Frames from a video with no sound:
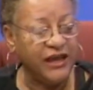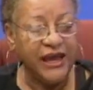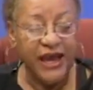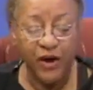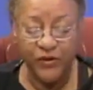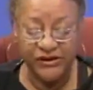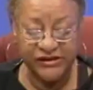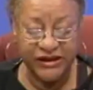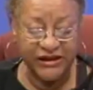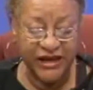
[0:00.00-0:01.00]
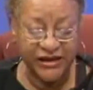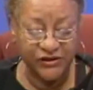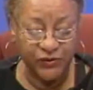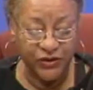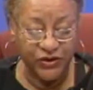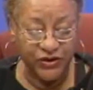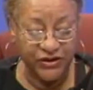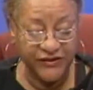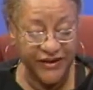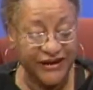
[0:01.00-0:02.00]
And we see in God's word
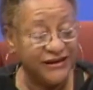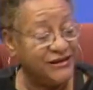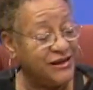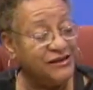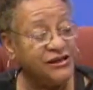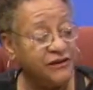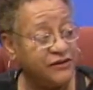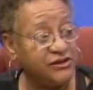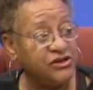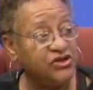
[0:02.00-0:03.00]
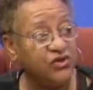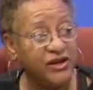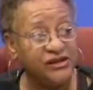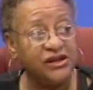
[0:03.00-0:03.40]
that He does give us a choice.